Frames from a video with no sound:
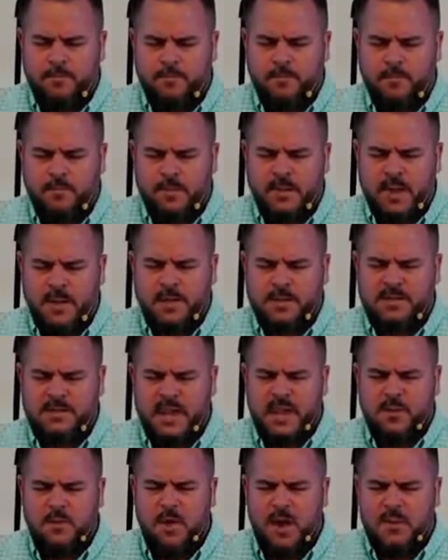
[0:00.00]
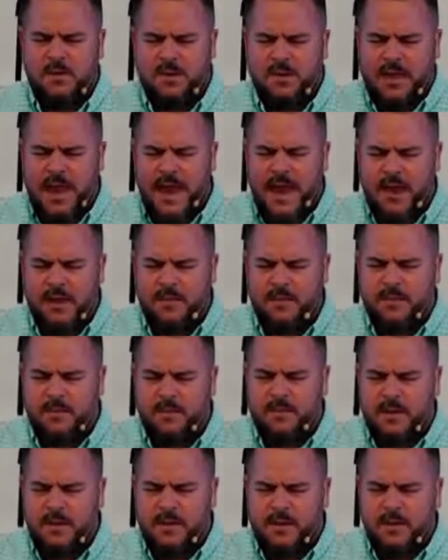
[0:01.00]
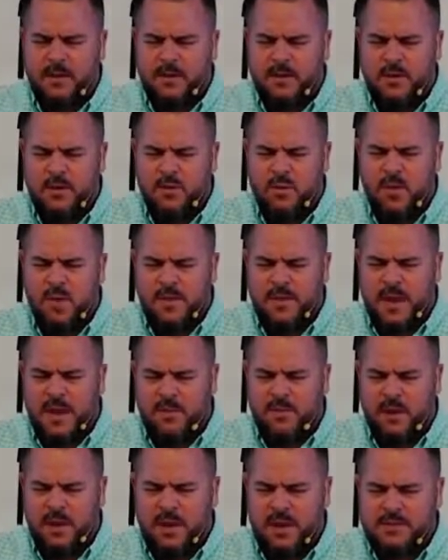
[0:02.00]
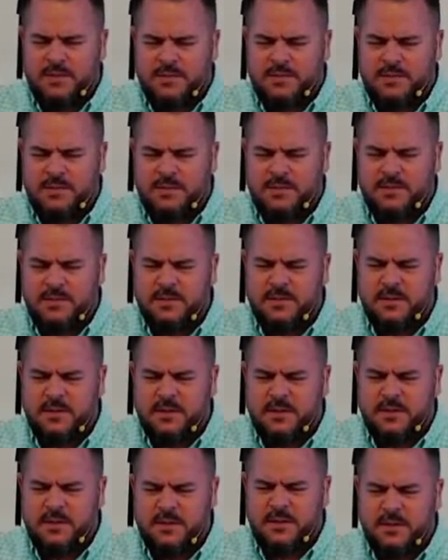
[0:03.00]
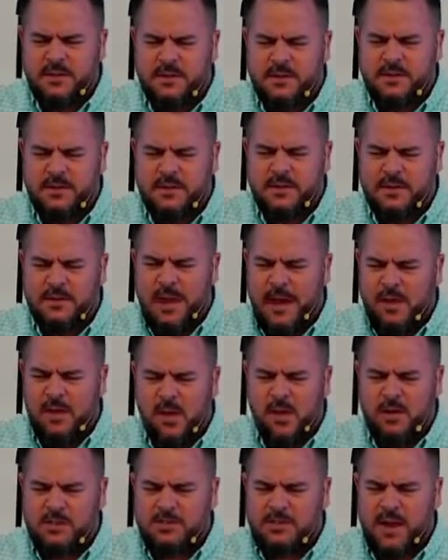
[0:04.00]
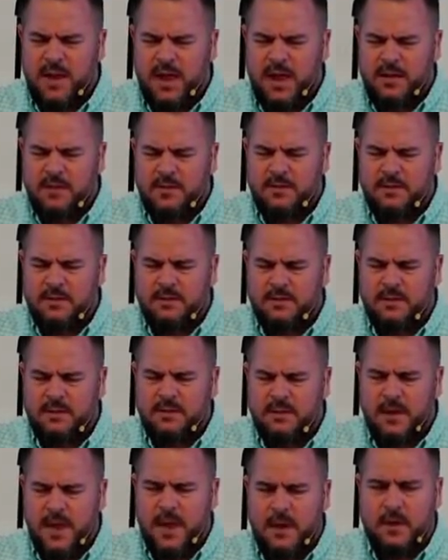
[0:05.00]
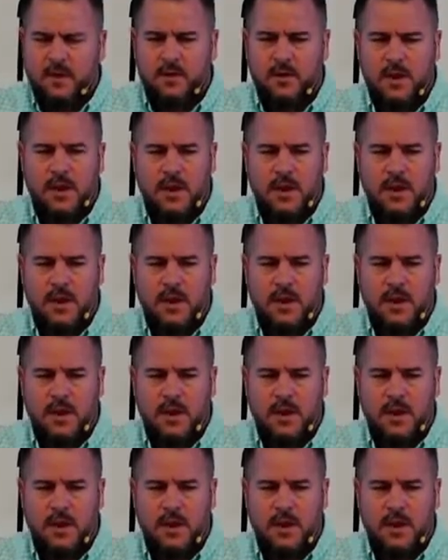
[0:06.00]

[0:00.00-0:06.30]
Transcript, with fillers: In the same way that Adam, who won that race by a long shot, had a cramp